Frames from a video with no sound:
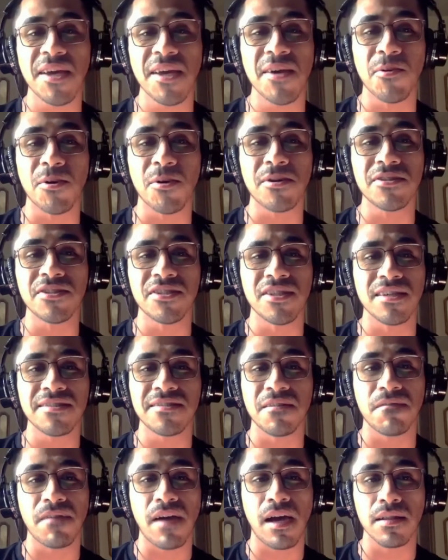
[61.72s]
weren't just
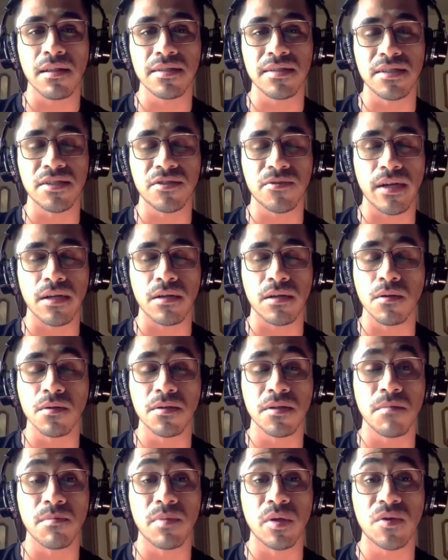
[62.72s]
a fallacy strangled
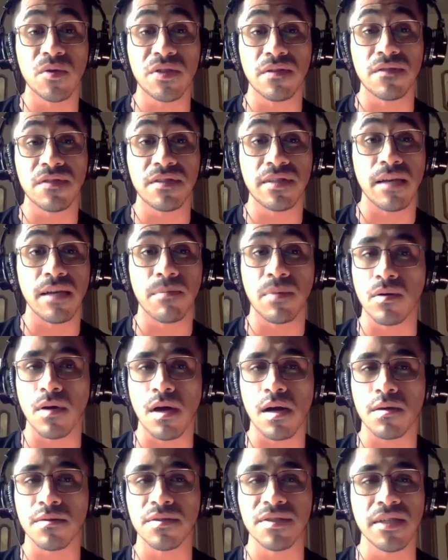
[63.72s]
in abusive state
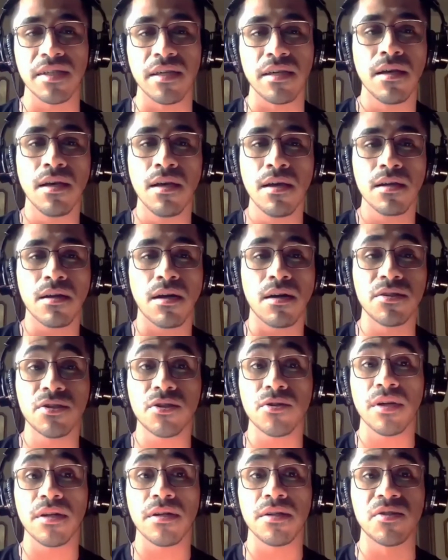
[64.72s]
bureaucracy,
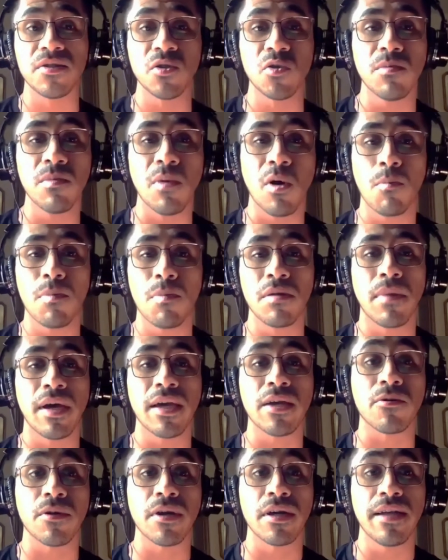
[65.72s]
conjuring a Zoom open
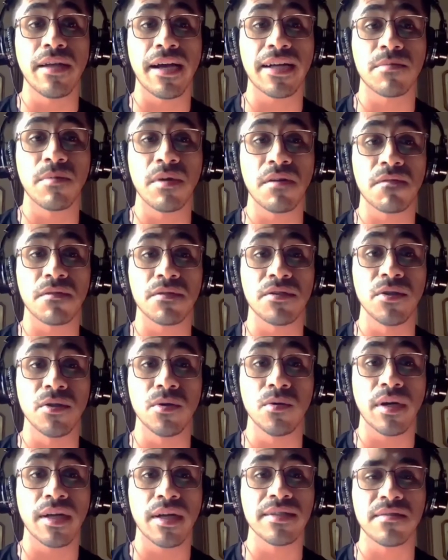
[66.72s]
mic reenactment for
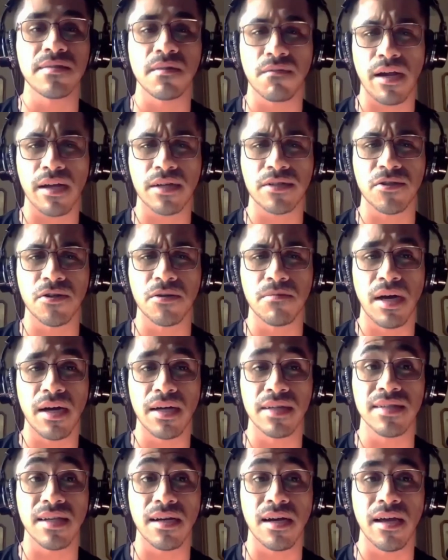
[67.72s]
two against a fractured
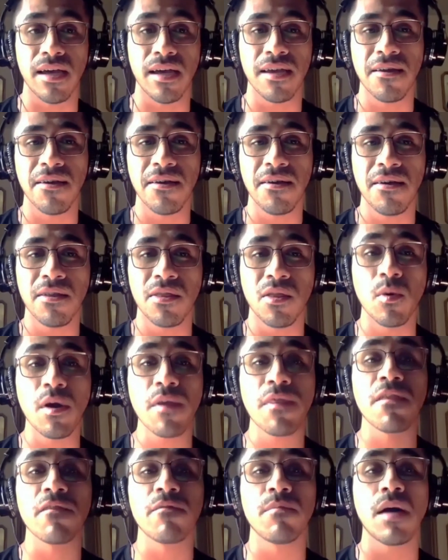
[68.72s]
mind's eye, the
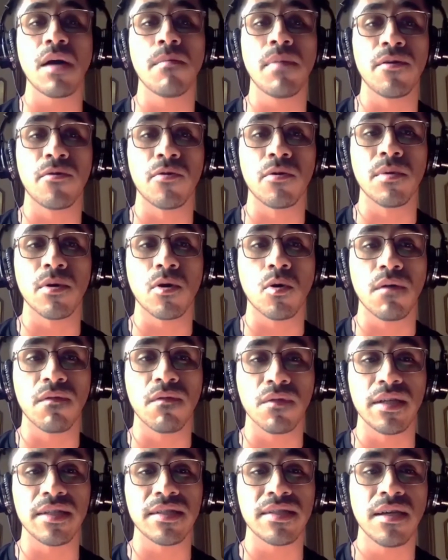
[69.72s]
width of my bedroom
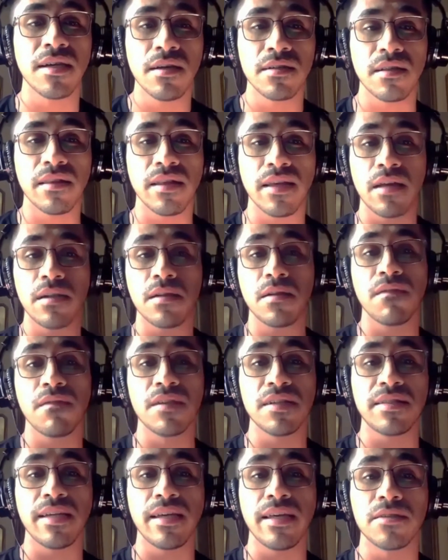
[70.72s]
equivalent to the end of the
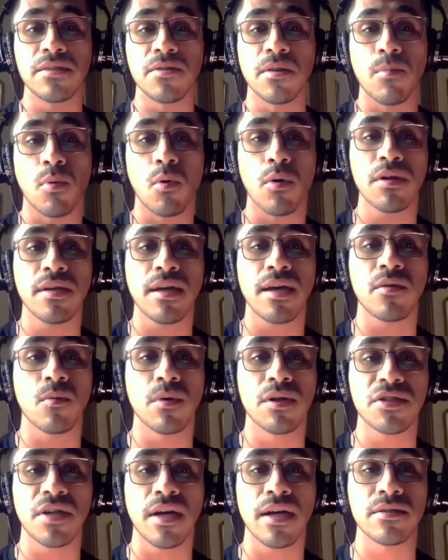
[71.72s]
stage and the point at
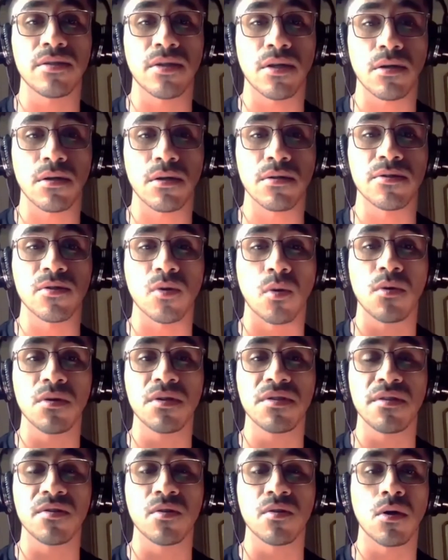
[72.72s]
which I turned
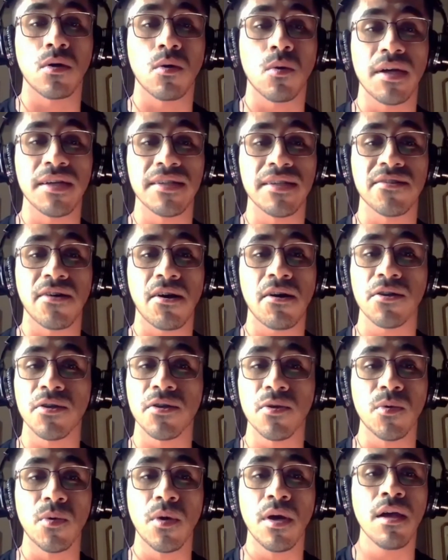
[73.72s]
towards the doorway, saw
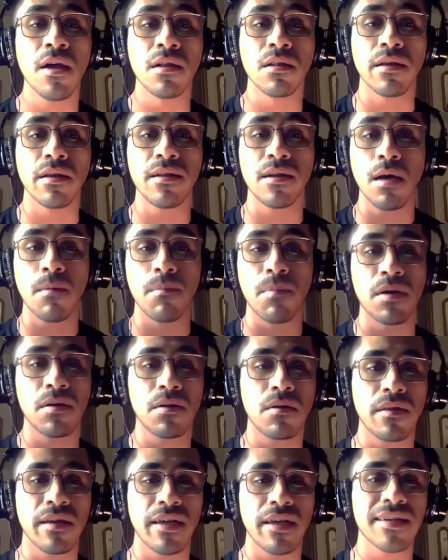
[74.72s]
you lit up
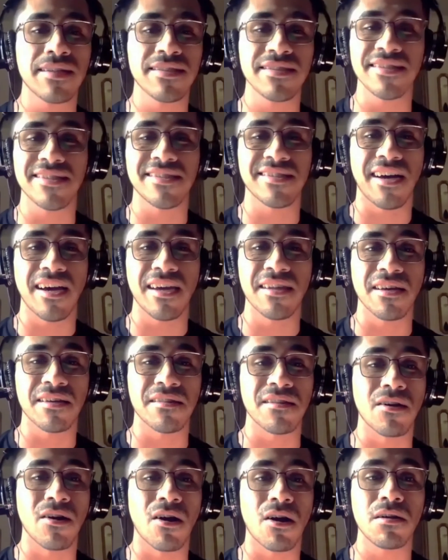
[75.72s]
under the exit sign like
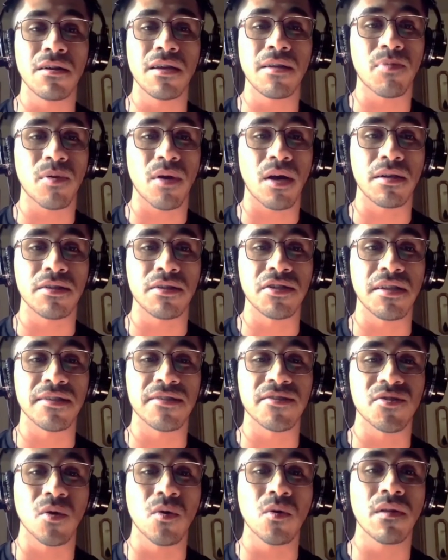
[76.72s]
the garnet prodigy that
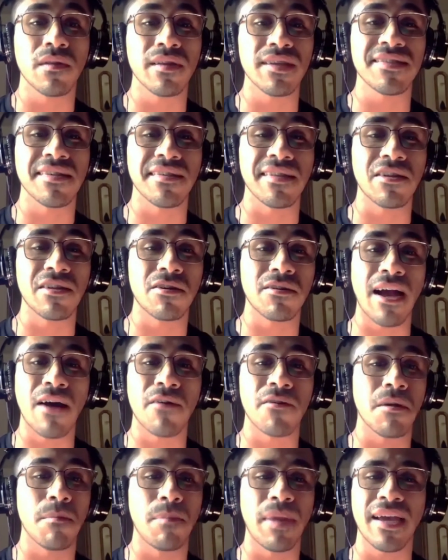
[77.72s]
sold this theater
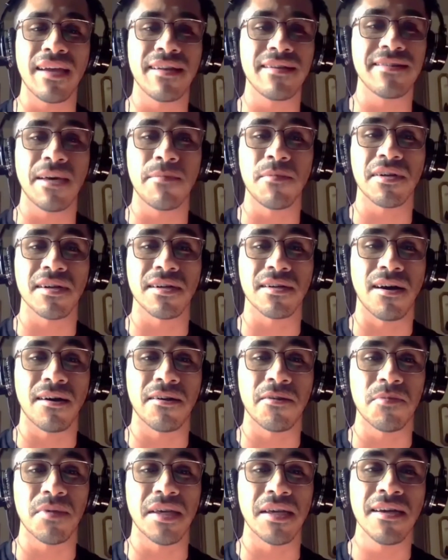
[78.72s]
out in a pandemic
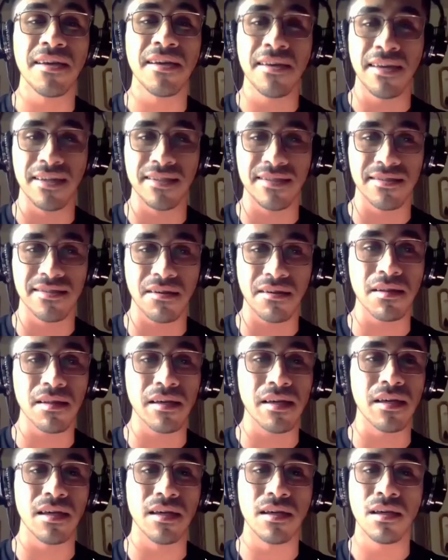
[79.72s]
economy, and
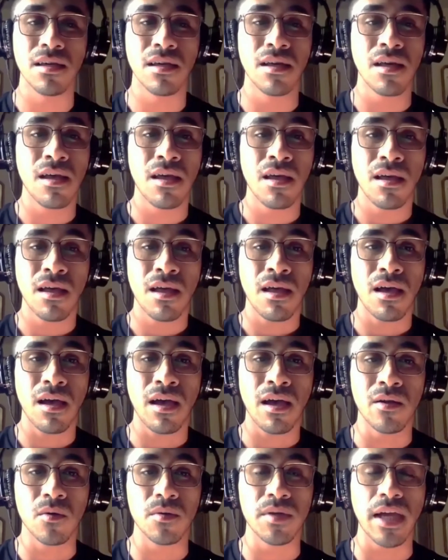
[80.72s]
suddenly,
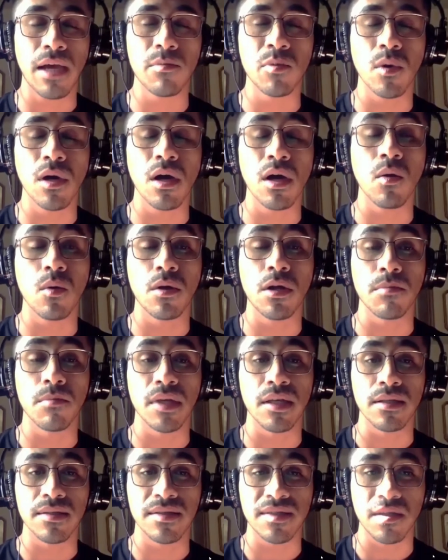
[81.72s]
I know damned well what it
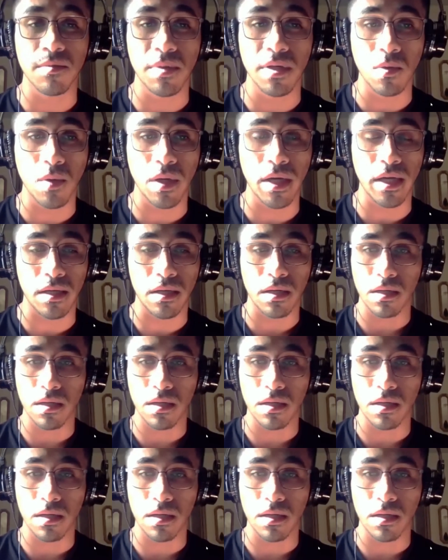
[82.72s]
means to be awake.